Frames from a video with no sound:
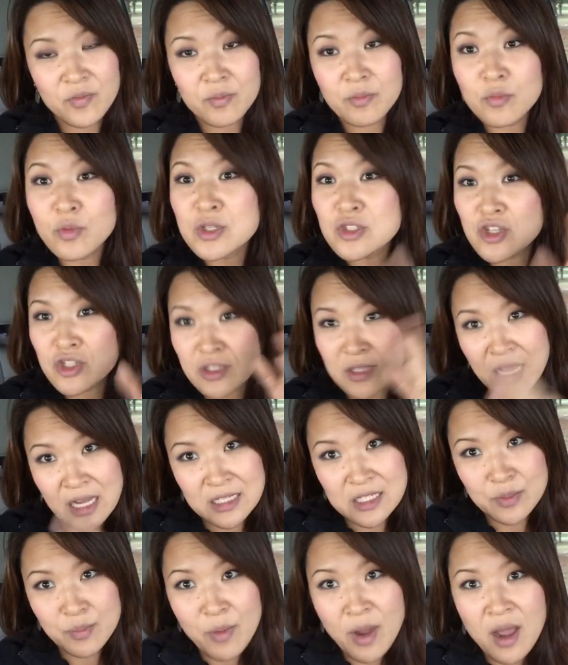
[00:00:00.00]
which is
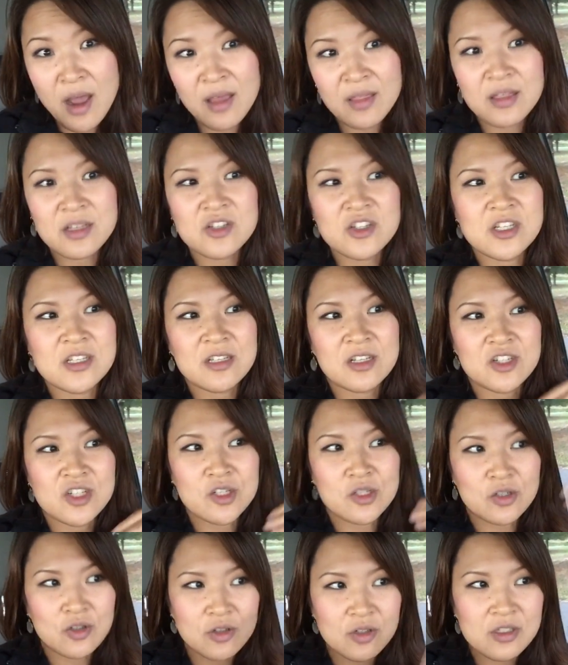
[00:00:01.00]
next month, she says
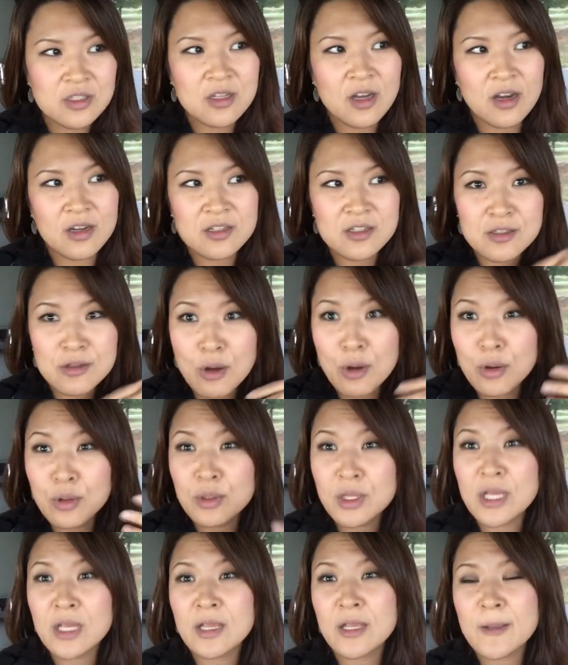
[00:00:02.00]
she'll start
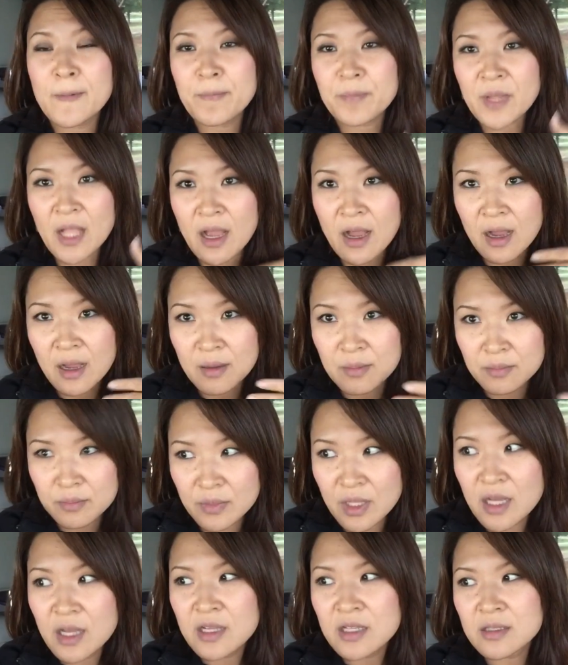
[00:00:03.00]
slowly
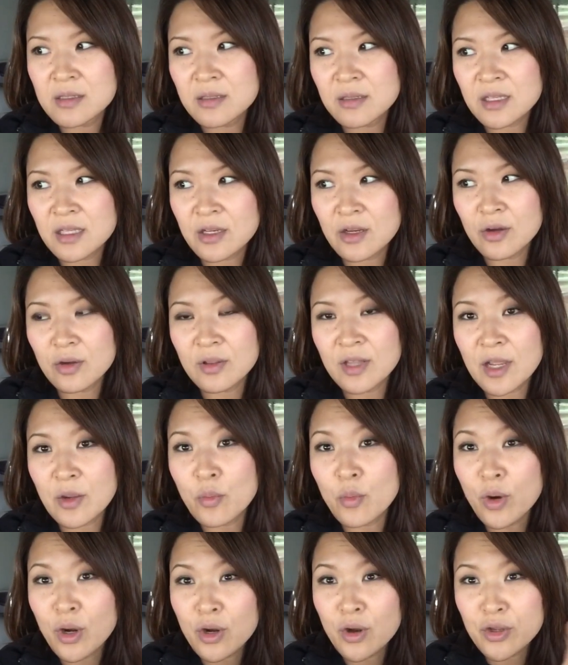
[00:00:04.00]
you know,
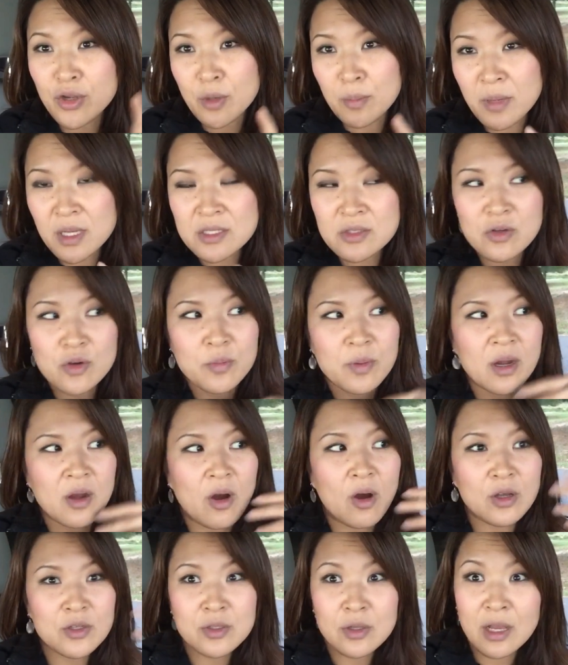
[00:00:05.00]
like work on your muscle, but
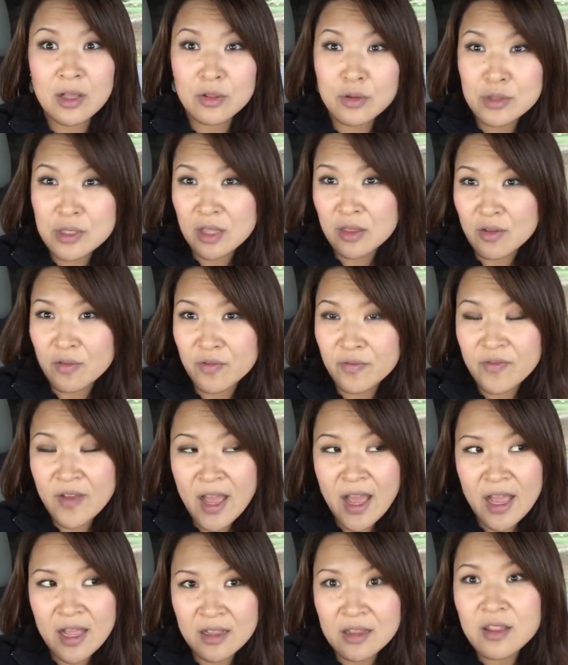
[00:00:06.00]
also lose the
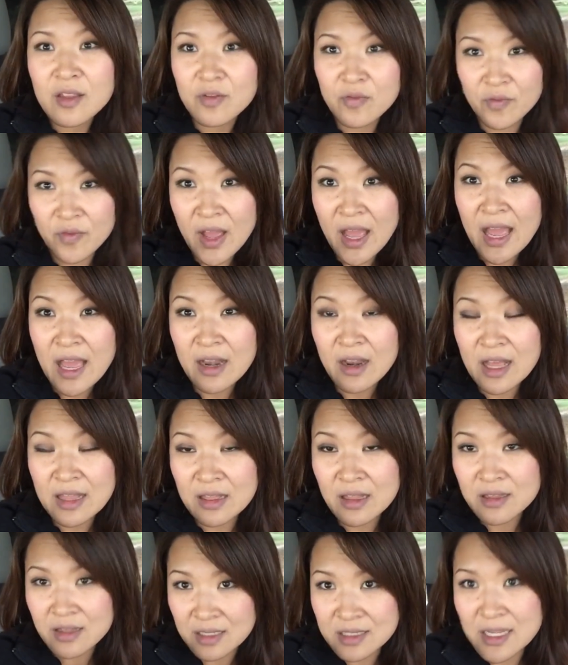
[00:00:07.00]
fat at
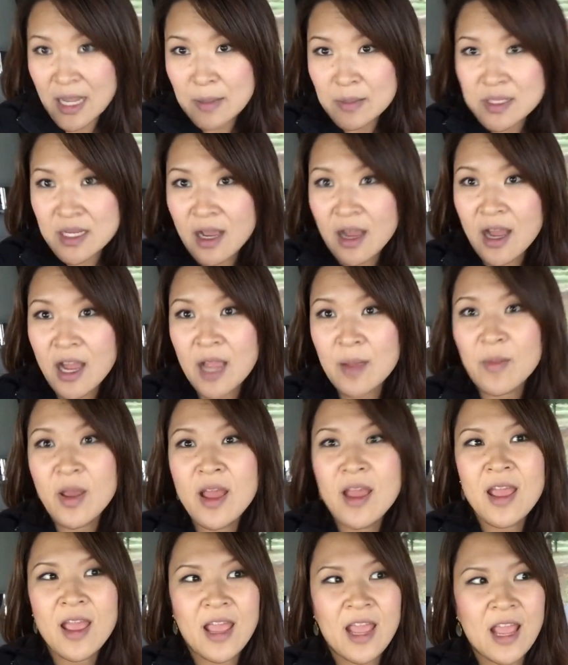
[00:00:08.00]
the same time.
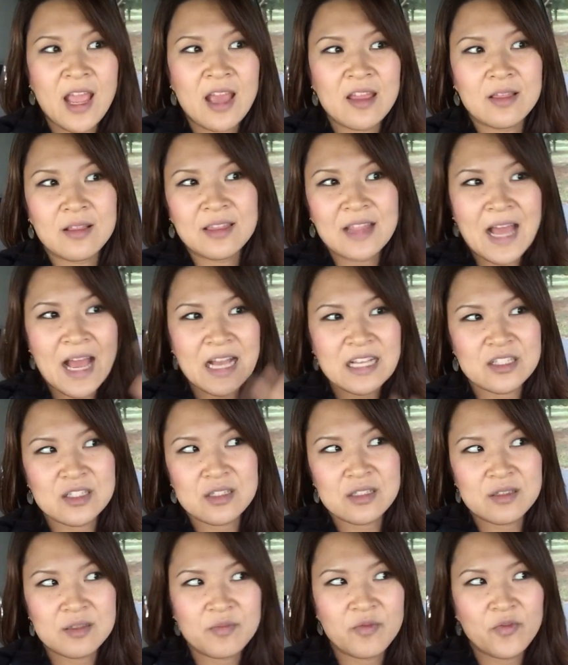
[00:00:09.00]
And the
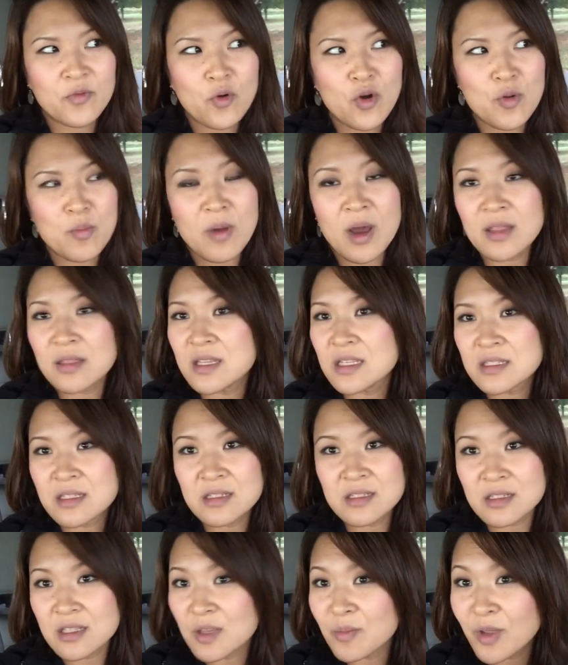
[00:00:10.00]
last 4 months is
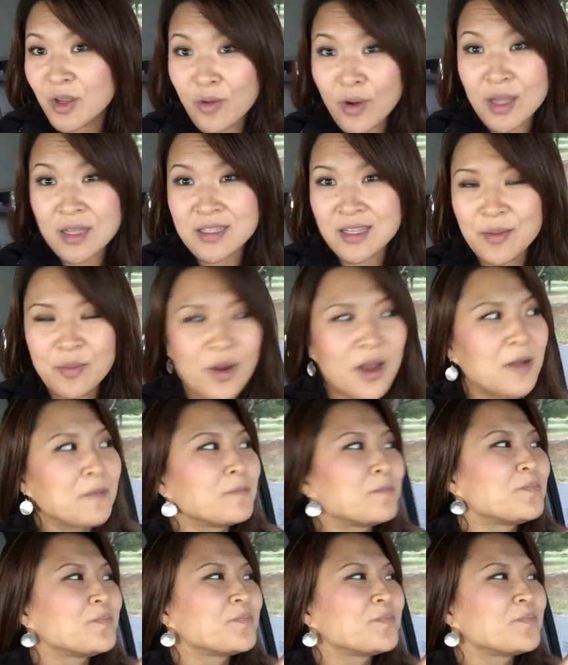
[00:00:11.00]
just gonna be crazy, but